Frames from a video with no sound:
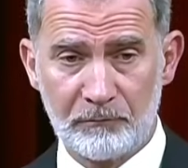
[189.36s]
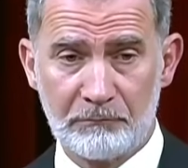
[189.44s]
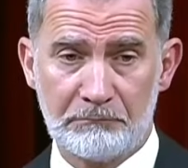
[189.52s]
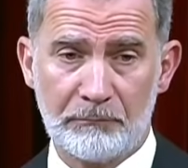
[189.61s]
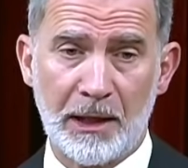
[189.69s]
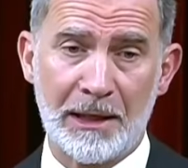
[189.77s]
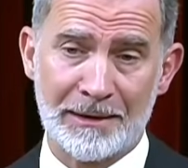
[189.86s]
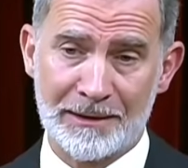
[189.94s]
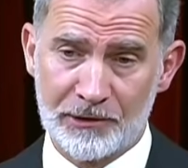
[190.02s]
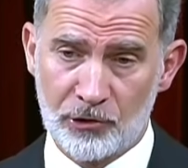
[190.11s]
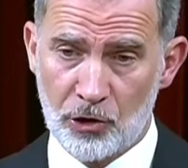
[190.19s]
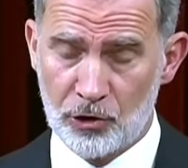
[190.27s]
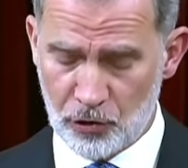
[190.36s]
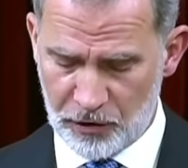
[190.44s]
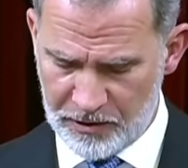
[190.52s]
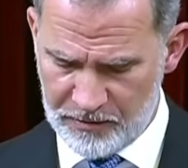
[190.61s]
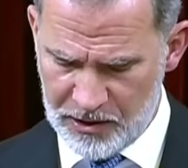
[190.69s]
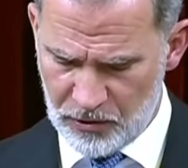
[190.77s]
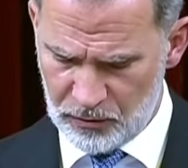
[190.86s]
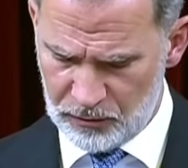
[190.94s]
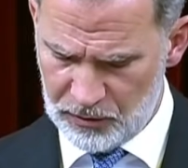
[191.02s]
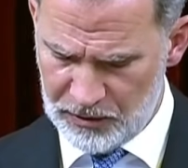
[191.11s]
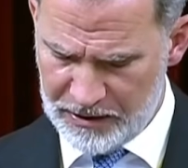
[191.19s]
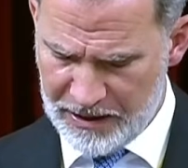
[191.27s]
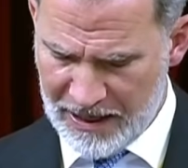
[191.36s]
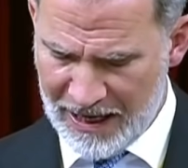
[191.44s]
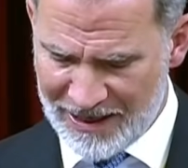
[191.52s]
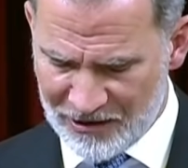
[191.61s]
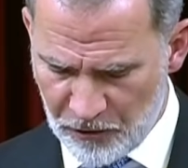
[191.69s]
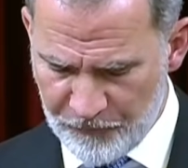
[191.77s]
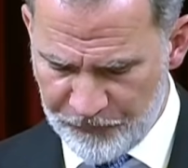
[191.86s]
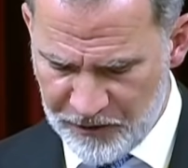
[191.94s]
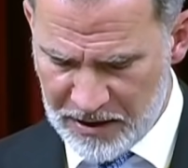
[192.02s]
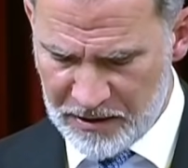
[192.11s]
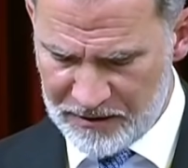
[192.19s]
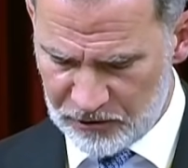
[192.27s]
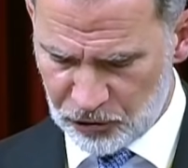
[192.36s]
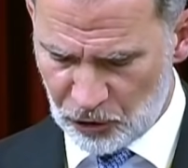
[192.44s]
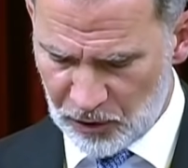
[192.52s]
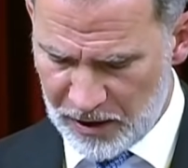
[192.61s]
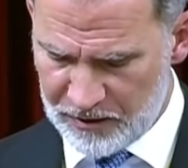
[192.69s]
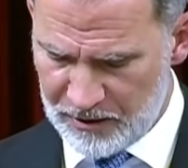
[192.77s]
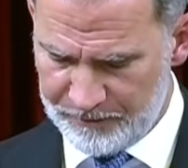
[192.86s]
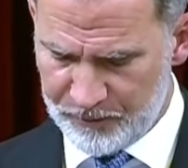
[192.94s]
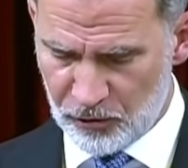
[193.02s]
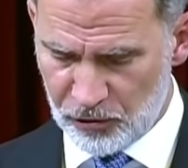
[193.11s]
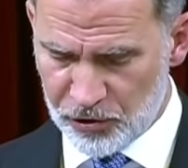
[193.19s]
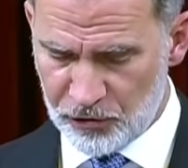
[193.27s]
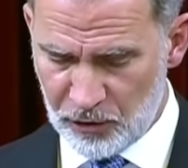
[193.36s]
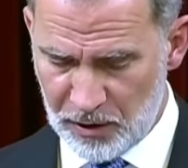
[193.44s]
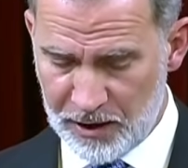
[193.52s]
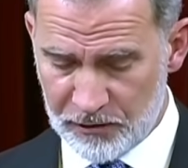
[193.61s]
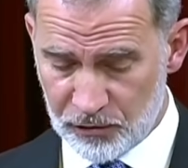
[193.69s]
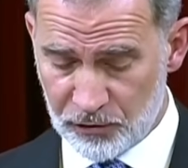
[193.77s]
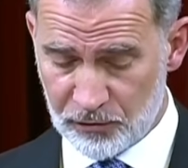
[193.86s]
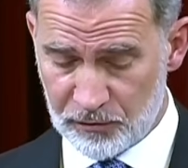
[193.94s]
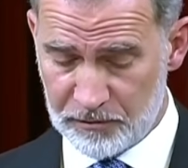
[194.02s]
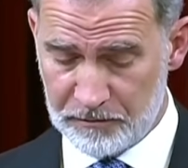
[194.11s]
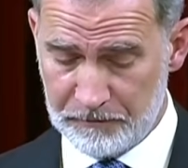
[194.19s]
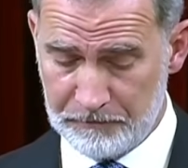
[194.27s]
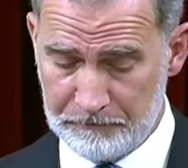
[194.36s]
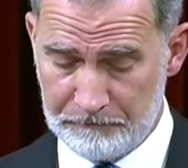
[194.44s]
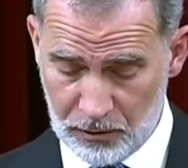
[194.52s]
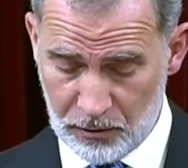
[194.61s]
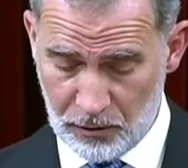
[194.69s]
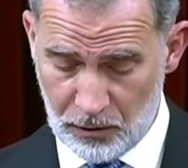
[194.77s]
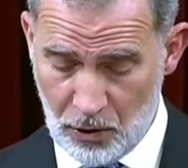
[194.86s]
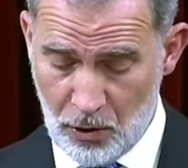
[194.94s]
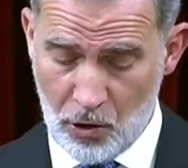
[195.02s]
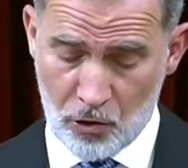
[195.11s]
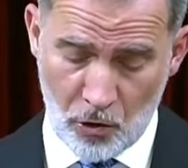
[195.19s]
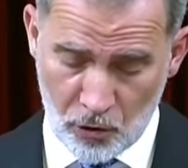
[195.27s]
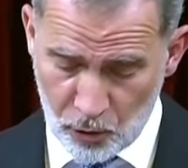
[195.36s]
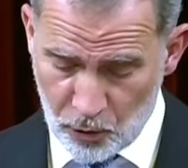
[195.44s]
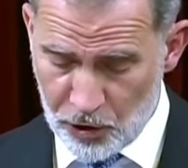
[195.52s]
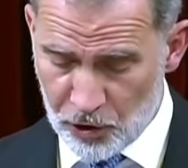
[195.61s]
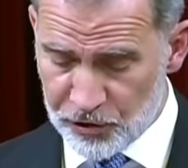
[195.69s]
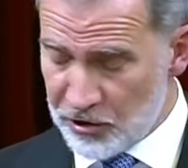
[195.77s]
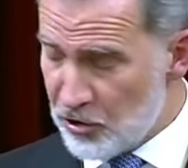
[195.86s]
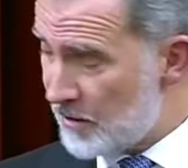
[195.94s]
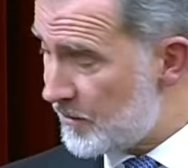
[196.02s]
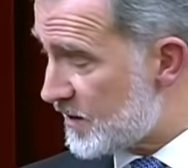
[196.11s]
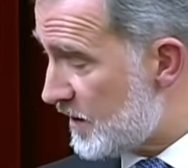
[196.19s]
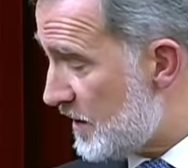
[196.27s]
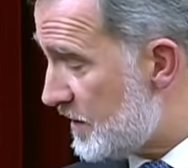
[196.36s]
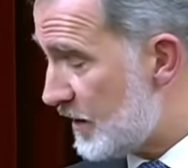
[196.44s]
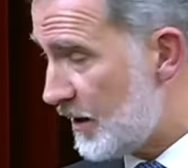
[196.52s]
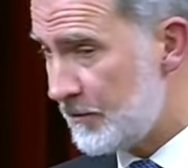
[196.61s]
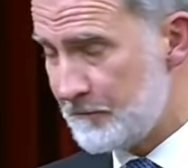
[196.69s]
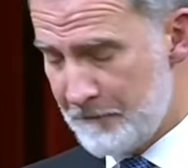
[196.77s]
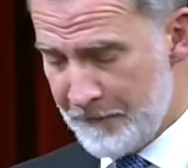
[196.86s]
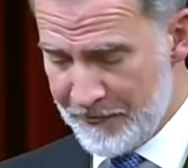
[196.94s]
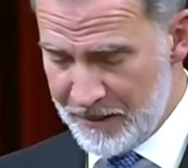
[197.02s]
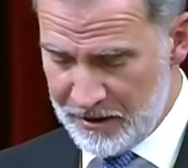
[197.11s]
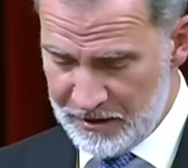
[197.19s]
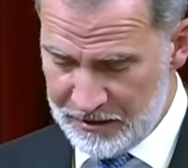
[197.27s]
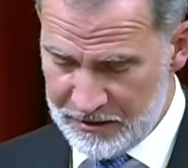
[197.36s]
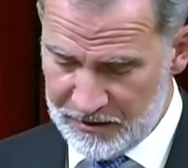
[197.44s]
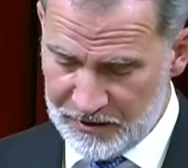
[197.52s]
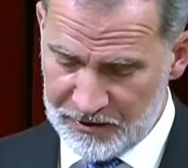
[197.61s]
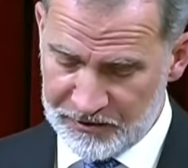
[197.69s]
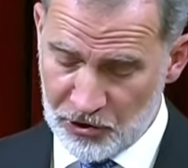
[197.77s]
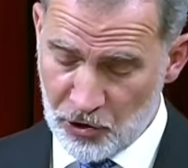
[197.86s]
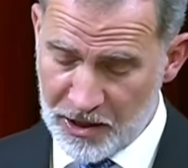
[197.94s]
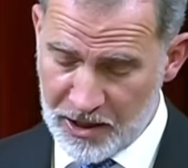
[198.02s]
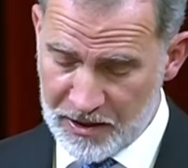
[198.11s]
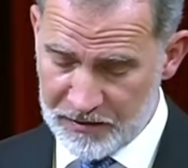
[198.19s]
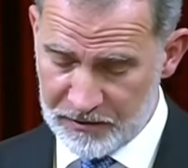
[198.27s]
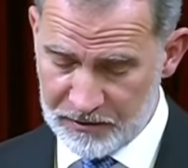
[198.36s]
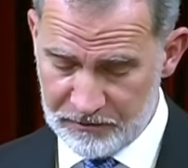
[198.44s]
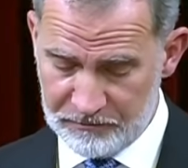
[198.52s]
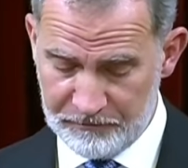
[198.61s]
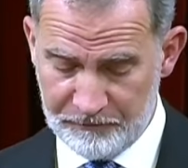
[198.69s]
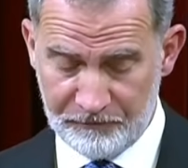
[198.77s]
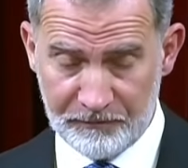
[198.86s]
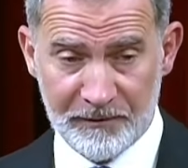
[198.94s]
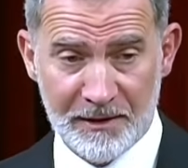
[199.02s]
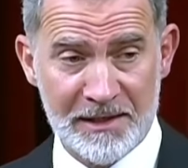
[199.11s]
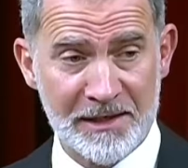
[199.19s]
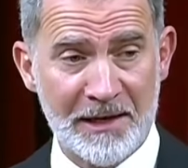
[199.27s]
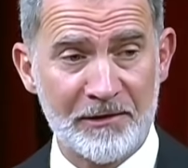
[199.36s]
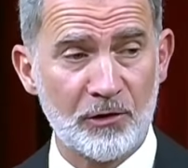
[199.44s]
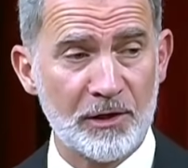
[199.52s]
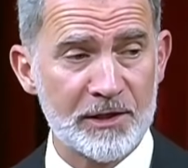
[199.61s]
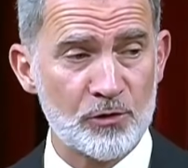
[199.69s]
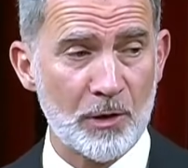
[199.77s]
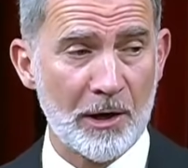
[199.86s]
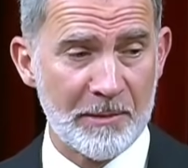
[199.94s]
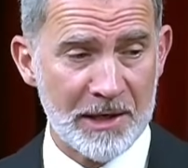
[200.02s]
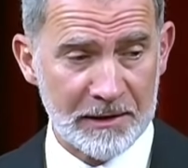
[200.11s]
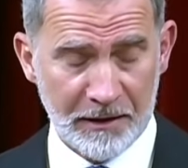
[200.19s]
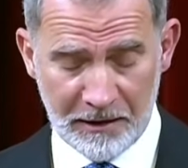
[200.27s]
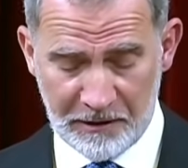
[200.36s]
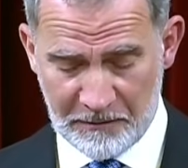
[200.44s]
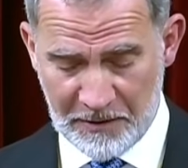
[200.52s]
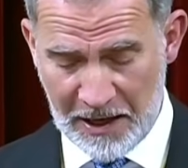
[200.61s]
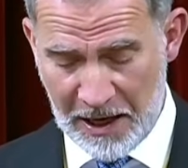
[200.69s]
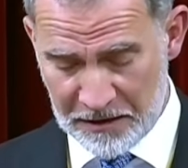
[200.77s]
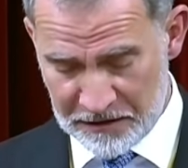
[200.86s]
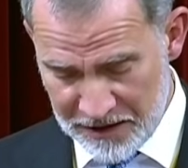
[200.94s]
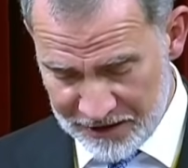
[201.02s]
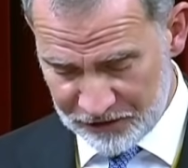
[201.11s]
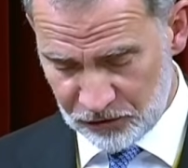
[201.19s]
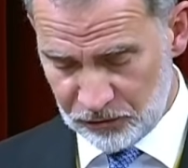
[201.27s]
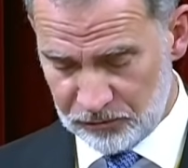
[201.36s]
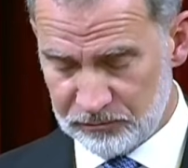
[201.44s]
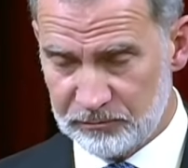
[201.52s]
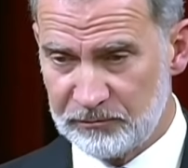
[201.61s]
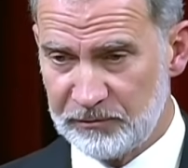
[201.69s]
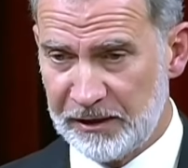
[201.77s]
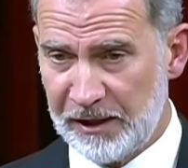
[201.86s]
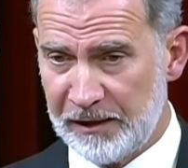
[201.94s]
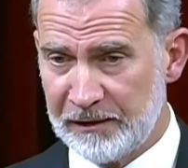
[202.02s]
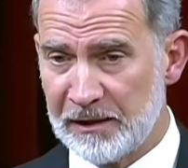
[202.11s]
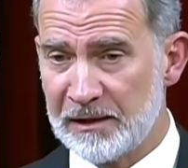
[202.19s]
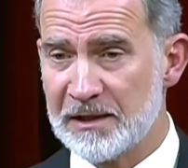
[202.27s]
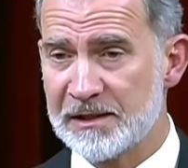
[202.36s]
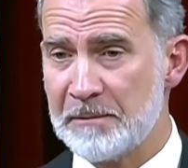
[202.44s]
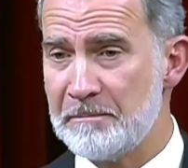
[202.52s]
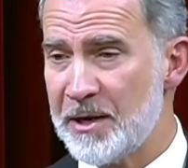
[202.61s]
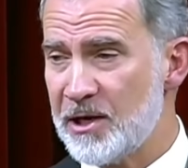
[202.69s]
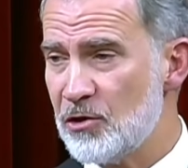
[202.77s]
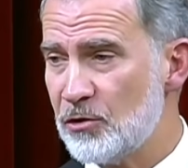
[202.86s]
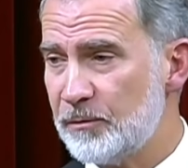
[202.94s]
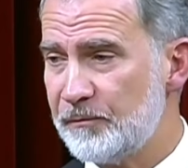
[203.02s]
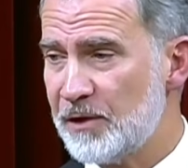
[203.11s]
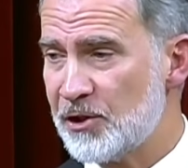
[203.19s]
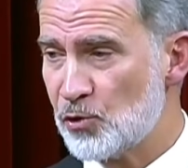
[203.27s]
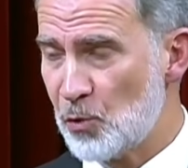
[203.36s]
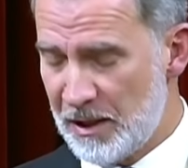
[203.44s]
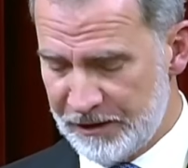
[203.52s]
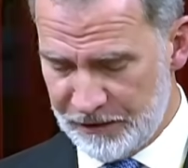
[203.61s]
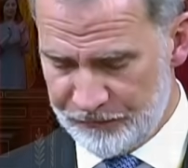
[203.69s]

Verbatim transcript: also entails the obligation to perform the entrusted constitutional functions, always seeking the common good of all Spaniards. This is unequivocally the return due to the trust granted by the citizens. End quote. After the King's